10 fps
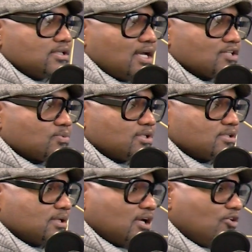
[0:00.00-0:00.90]
that's
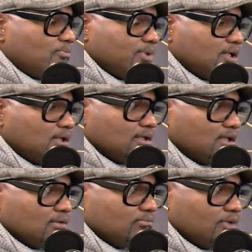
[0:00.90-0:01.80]
what's helped me
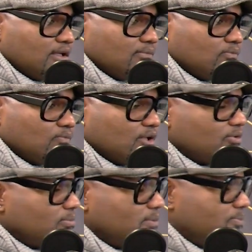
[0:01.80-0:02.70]
in whether
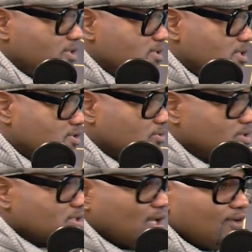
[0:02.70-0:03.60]
it be business or
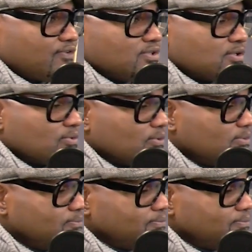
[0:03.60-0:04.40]
just life in general.